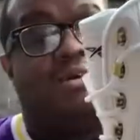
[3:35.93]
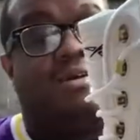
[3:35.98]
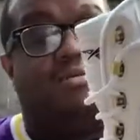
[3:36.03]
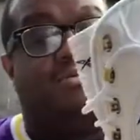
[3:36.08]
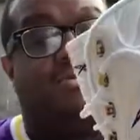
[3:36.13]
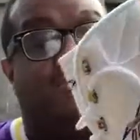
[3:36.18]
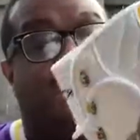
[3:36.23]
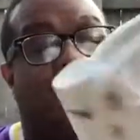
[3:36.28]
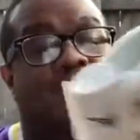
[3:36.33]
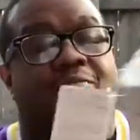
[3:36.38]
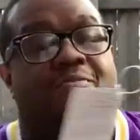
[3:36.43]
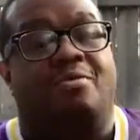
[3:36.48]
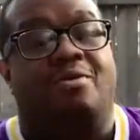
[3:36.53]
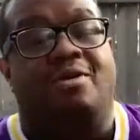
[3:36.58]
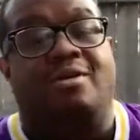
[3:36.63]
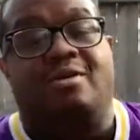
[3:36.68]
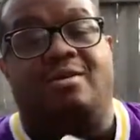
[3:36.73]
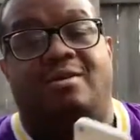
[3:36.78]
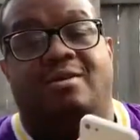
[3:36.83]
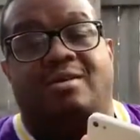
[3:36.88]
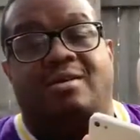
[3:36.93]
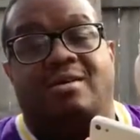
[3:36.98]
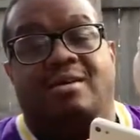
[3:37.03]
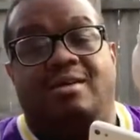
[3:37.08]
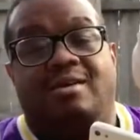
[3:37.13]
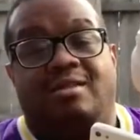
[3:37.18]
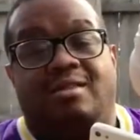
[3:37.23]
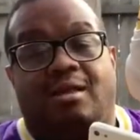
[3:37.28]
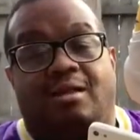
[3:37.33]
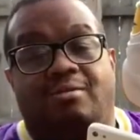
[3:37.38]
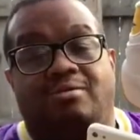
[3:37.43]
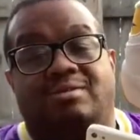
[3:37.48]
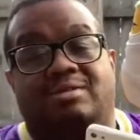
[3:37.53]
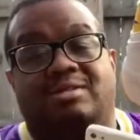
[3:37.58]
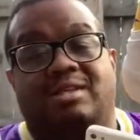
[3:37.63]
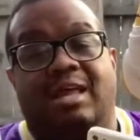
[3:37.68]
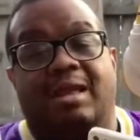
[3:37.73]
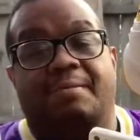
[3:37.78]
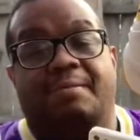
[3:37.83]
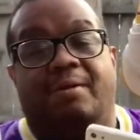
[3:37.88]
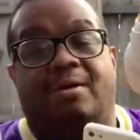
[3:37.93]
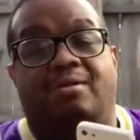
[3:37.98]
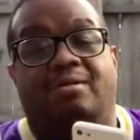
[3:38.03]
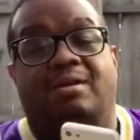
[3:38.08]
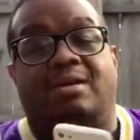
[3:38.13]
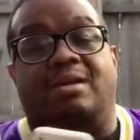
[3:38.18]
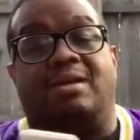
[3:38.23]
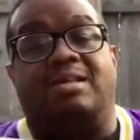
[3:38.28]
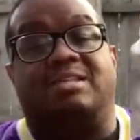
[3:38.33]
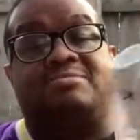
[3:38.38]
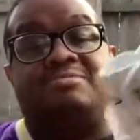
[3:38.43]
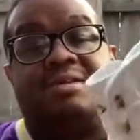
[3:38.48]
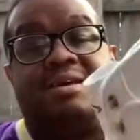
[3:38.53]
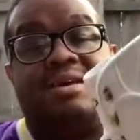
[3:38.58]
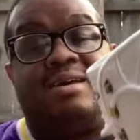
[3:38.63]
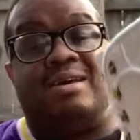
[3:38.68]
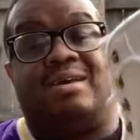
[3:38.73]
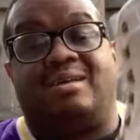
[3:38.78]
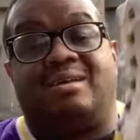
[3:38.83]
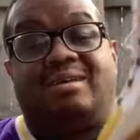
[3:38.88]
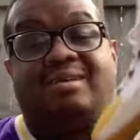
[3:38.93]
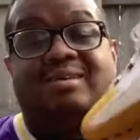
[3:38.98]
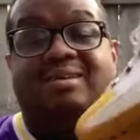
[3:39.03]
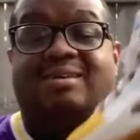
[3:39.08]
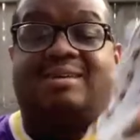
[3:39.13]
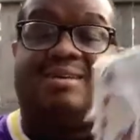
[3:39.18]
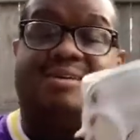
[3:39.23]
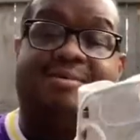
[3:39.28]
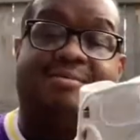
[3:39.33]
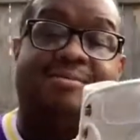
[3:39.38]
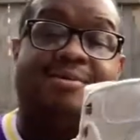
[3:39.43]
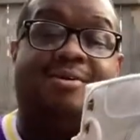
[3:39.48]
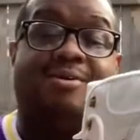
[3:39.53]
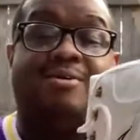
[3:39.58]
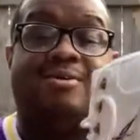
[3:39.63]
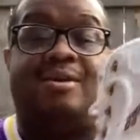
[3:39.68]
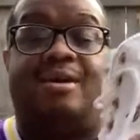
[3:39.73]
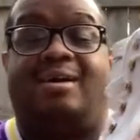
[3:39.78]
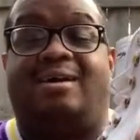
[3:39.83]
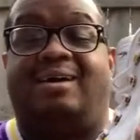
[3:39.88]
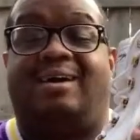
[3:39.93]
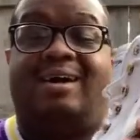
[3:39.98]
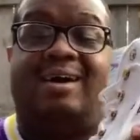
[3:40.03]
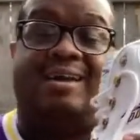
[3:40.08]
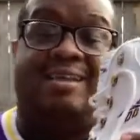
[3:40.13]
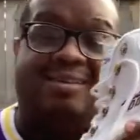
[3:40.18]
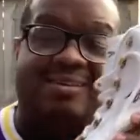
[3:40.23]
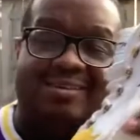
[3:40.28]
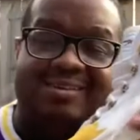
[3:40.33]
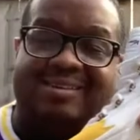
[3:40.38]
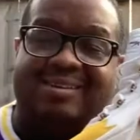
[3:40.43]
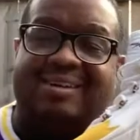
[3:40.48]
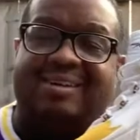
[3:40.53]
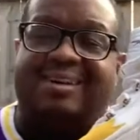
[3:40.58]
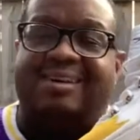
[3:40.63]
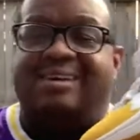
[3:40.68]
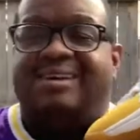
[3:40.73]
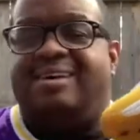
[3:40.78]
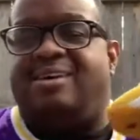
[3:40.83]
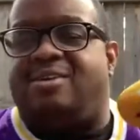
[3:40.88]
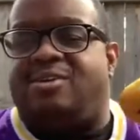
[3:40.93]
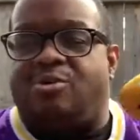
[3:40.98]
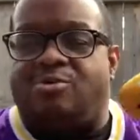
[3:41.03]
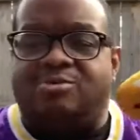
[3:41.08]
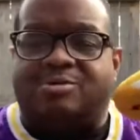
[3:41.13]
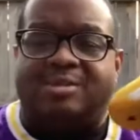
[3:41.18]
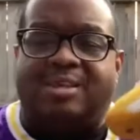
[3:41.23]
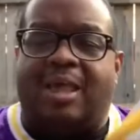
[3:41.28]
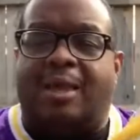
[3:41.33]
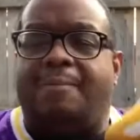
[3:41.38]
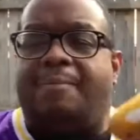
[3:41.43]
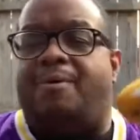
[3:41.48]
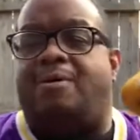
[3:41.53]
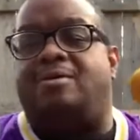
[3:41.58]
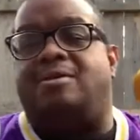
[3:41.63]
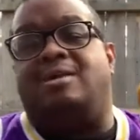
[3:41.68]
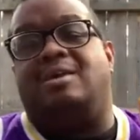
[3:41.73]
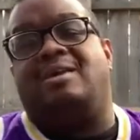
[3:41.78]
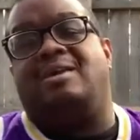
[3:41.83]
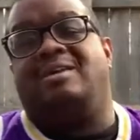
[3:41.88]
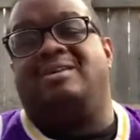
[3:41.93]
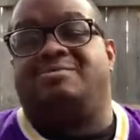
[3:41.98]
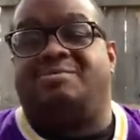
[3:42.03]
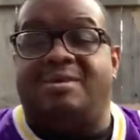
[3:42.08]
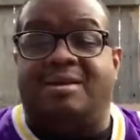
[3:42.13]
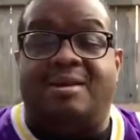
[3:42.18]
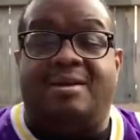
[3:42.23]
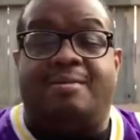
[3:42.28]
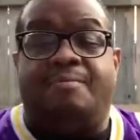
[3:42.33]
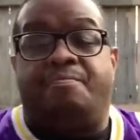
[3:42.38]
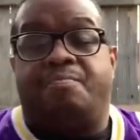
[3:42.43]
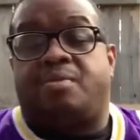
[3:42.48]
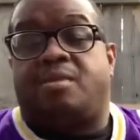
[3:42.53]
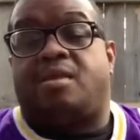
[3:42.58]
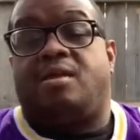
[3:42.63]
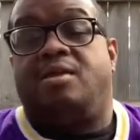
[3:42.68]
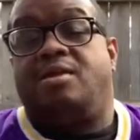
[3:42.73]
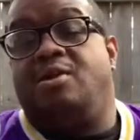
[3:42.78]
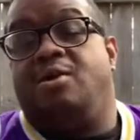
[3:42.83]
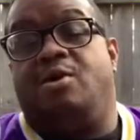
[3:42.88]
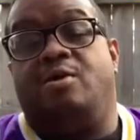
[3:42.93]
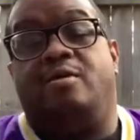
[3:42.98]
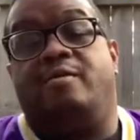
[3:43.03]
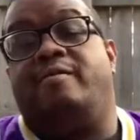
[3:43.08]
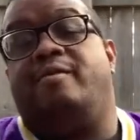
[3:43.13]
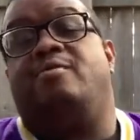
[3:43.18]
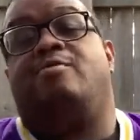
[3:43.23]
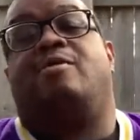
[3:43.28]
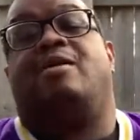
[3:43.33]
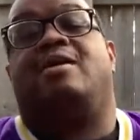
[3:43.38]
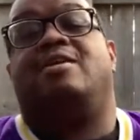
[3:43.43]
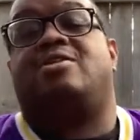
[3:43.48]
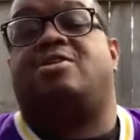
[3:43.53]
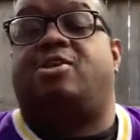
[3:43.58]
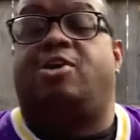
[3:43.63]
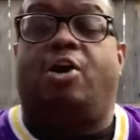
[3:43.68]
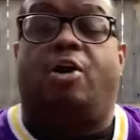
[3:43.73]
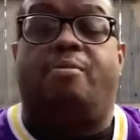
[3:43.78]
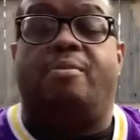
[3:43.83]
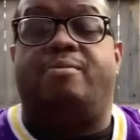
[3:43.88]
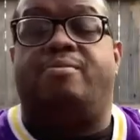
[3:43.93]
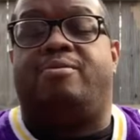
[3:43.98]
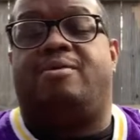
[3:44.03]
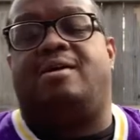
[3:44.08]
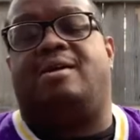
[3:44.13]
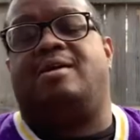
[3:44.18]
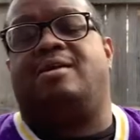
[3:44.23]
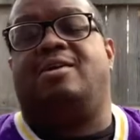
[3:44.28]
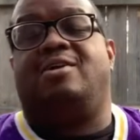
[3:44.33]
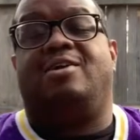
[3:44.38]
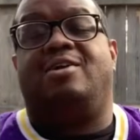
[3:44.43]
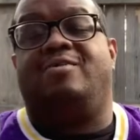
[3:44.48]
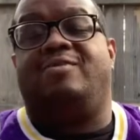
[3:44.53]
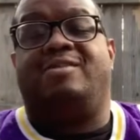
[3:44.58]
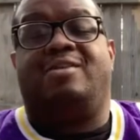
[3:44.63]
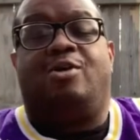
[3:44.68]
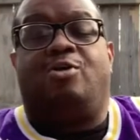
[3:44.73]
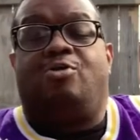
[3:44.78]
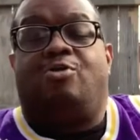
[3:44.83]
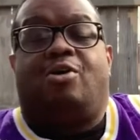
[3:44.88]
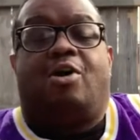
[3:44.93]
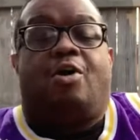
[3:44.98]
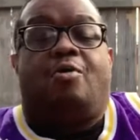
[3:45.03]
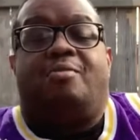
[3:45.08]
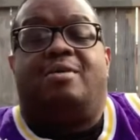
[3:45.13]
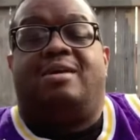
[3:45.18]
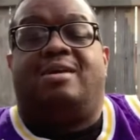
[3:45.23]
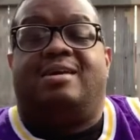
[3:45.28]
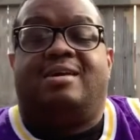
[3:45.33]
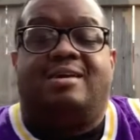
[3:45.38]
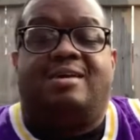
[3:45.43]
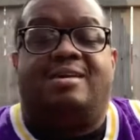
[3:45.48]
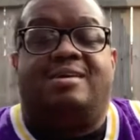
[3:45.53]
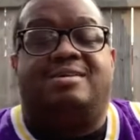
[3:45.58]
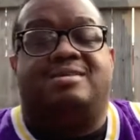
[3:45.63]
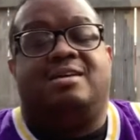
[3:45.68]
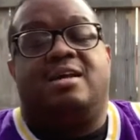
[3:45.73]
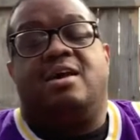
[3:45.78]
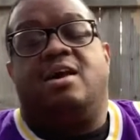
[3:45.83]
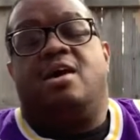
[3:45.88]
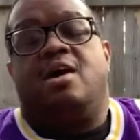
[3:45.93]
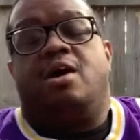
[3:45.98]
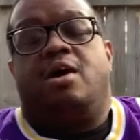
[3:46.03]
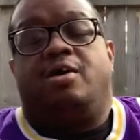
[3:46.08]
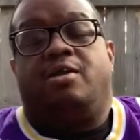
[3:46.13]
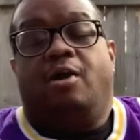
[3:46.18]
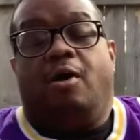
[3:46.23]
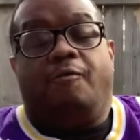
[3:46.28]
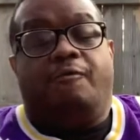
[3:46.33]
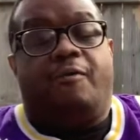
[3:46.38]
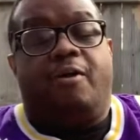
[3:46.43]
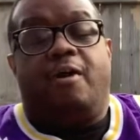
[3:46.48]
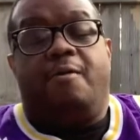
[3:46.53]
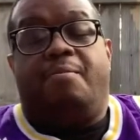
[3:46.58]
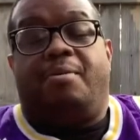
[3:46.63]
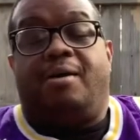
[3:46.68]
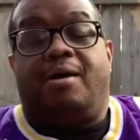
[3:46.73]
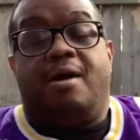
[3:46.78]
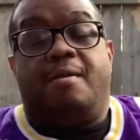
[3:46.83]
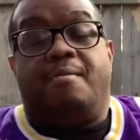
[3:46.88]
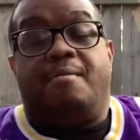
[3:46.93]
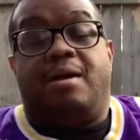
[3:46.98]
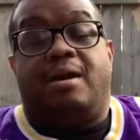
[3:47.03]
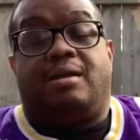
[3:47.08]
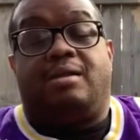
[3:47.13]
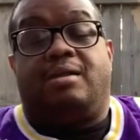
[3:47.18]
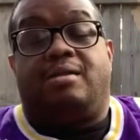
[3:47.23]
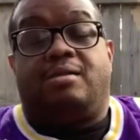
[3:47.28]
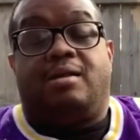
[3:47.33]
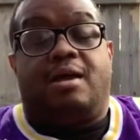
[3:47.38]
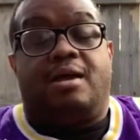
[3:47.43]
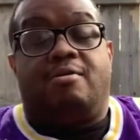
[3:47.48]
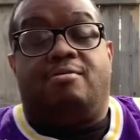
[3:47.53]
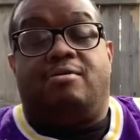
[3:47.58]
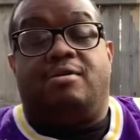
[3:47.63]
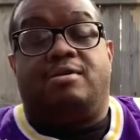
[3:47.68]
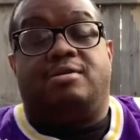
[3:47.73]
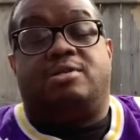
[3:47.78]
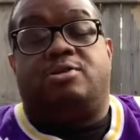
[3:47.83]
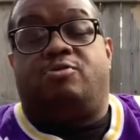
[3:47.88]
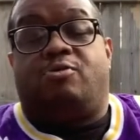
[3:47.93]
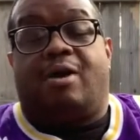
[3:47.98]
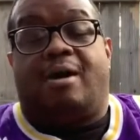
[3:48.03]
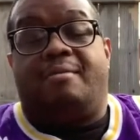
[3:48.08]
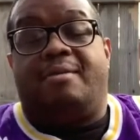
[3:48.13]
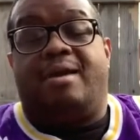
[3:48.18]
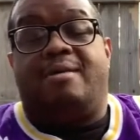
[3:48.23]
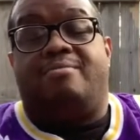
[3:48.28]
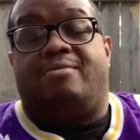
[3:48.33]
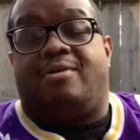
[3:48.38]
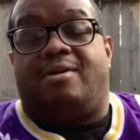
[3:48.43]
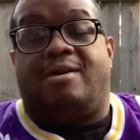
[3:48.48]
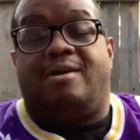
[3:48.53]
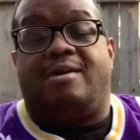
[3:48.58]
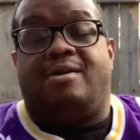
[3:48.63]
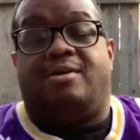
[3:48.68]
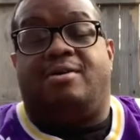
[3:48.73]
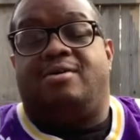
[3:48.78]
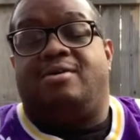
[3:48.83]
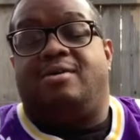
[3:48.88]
Come on, bro. Don't sleep on these, man. Come on, young hater. You sleep on these, man. You don't even watch Kobe Bryant. You don't even know who Kobe is. Your favorite player back in the day was Kwame Brown.